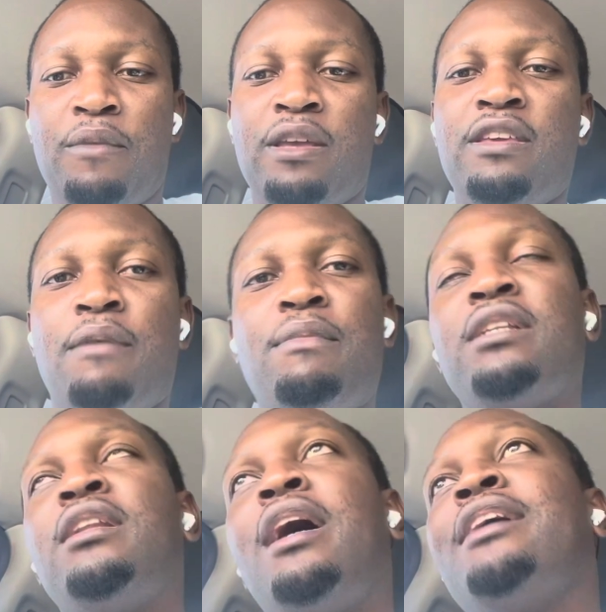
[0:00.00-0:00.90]
Yeah,
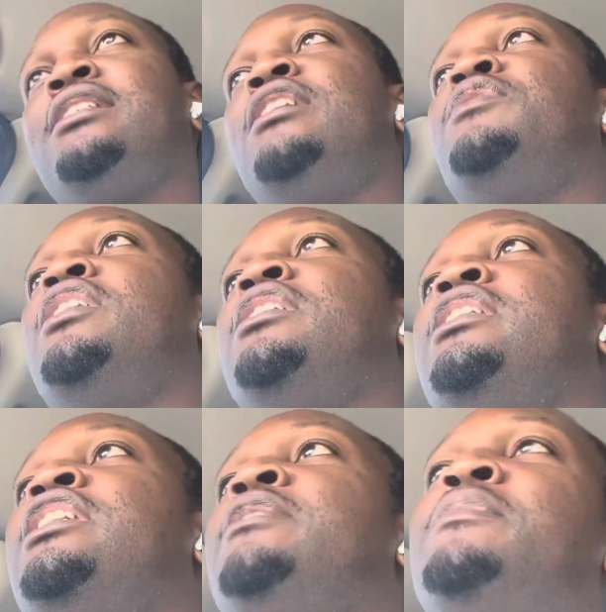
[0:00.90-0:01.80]
man, Aston Villa
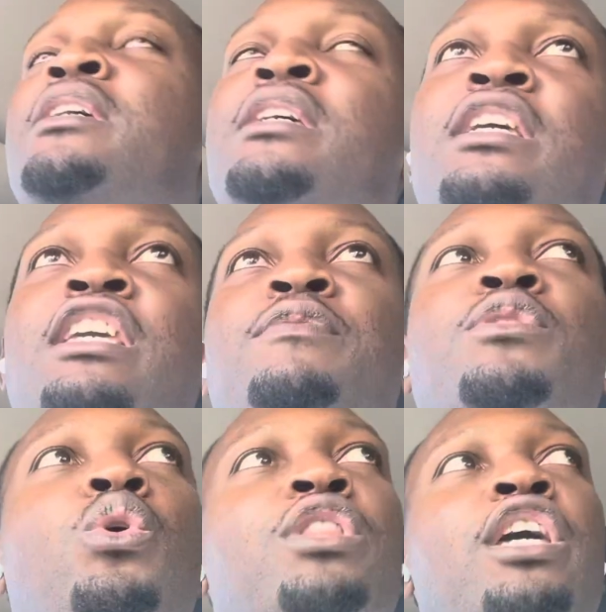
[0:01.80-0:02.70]
team, even
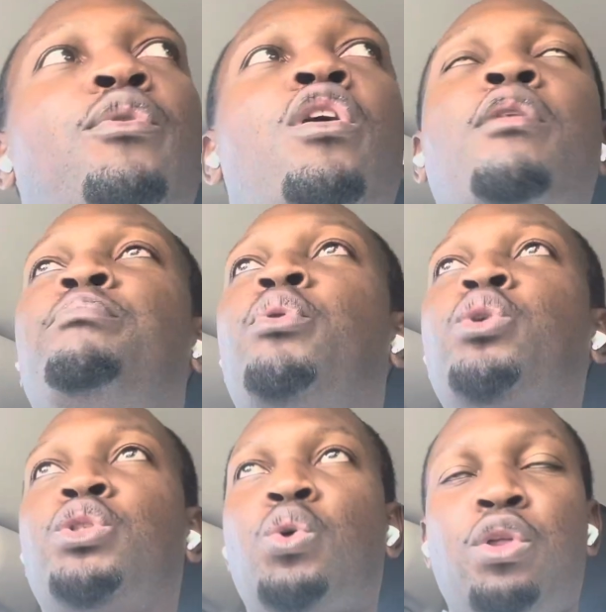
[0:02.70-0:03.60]
though they were
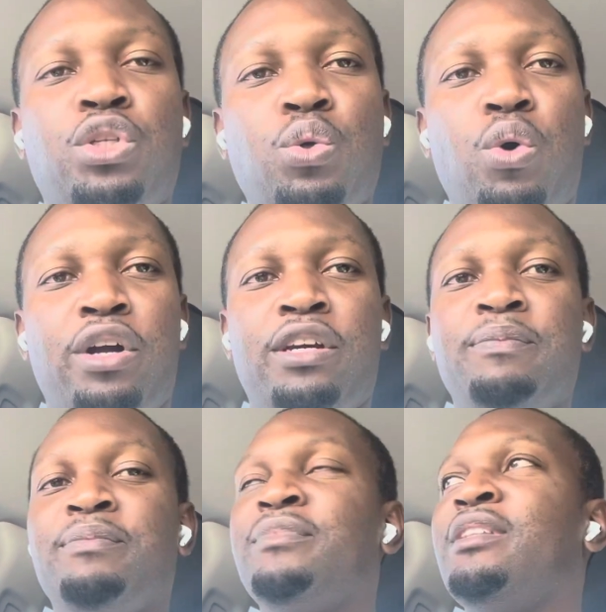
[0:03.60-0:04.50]
put to the sword,
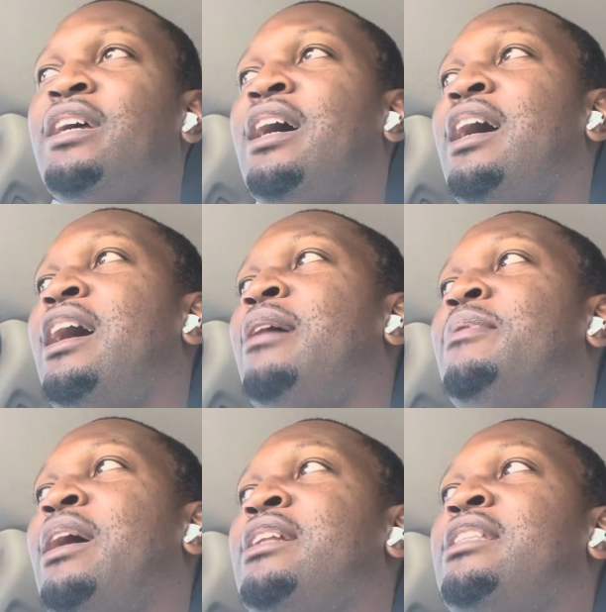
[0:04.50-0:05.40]

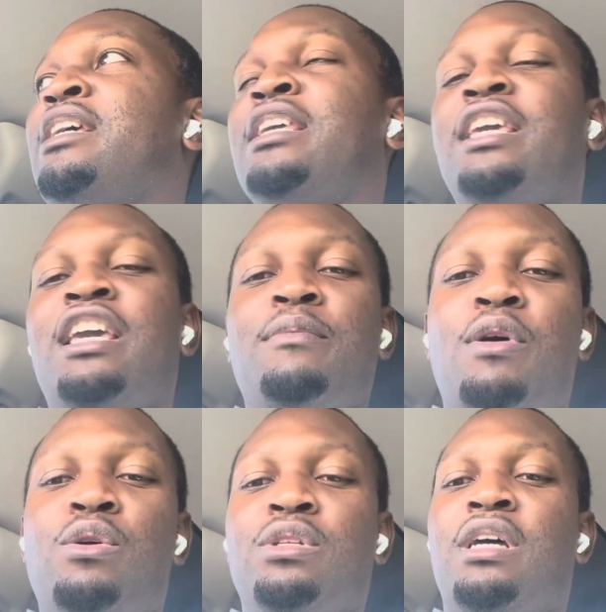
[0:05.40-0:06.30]
and they came
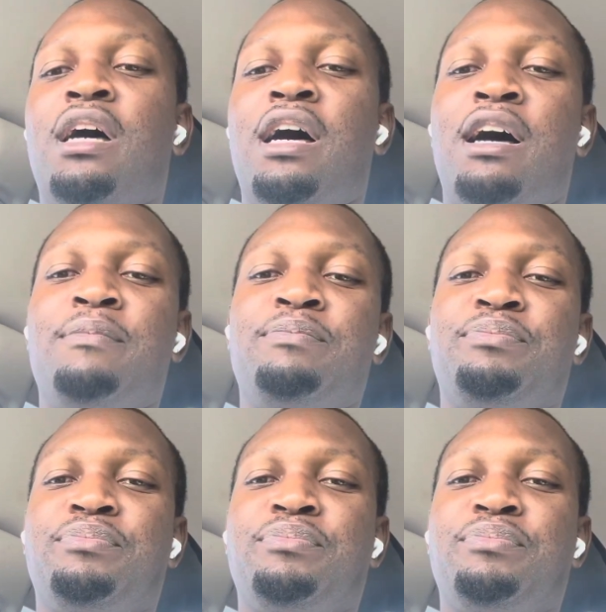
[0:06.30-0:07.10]
out on